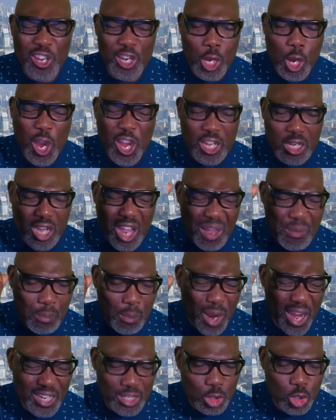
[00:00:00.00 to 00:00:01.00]
in the
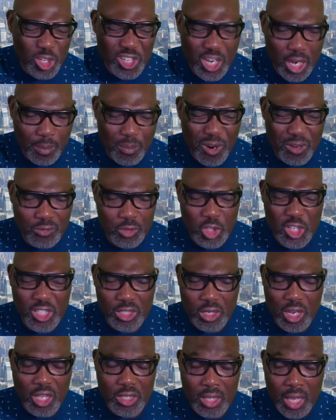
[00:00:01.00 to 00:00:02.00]
mighty name of
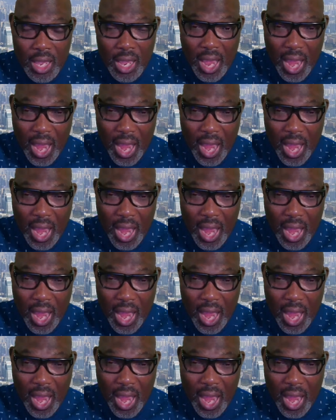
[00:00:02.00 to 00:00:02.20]
Jesus